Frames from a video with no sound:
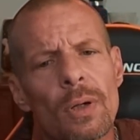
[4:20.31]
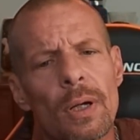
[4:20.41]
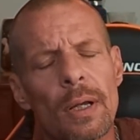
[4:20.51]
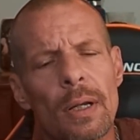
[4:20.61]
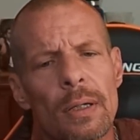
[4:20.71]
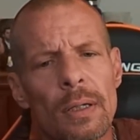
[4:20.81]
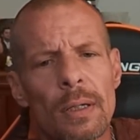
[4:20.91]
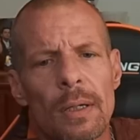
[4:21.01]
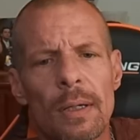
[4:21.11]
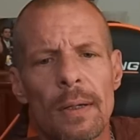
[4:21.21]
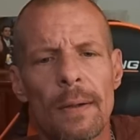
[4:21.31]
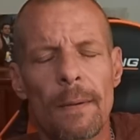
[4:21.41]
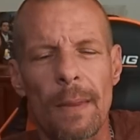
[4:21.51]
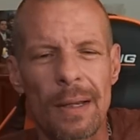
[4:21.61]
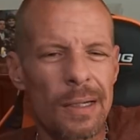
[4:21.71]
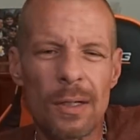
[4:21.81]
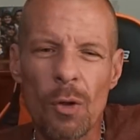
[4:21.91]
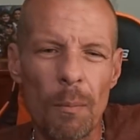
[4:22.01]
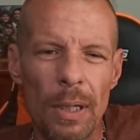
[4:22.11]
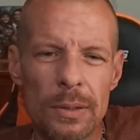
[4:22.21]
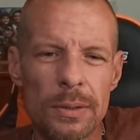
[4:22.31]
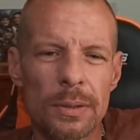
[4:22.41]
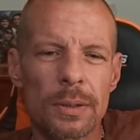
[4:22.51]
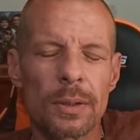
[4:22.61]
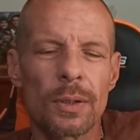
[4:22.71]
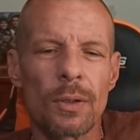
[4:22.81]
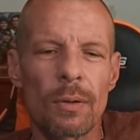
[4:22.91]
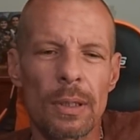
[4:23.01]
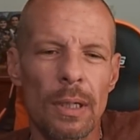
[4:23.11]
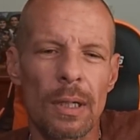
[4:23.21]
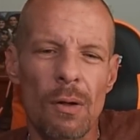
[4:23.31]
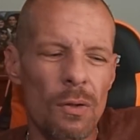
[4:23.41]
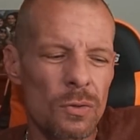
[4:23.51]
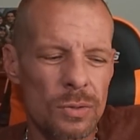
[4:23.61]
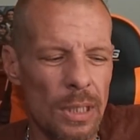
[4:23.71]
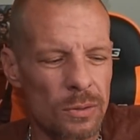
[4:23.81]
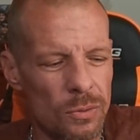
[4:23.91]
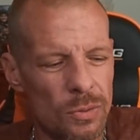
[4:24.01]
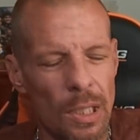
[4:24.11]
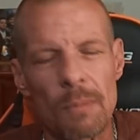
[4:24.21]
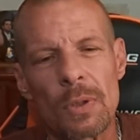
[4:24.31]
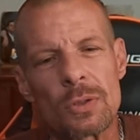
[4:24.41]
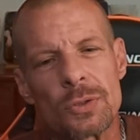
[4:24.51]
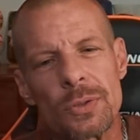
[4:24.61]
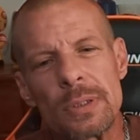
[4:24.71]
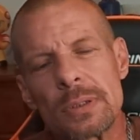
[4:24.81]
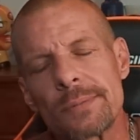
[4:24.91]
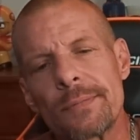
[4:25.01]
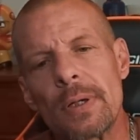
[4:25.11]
And he didn't know much, and all those tattoos came on the streets.